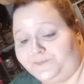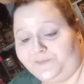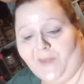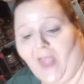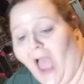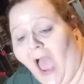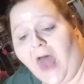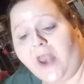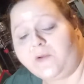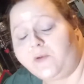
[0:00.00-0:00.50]

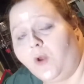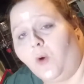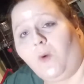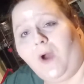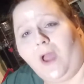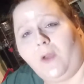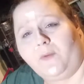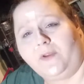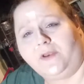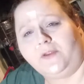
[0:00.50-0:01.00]
I don't know
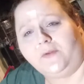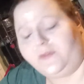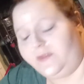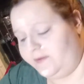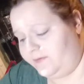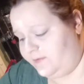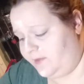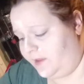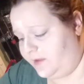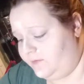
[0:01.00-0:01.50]
why we do
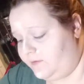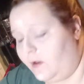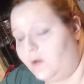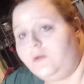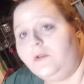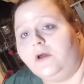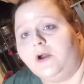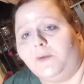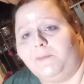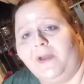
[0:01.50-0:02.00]
these things. Oh
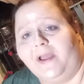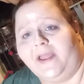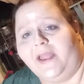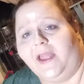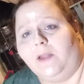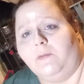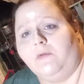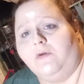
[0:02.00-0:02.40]
look, my camera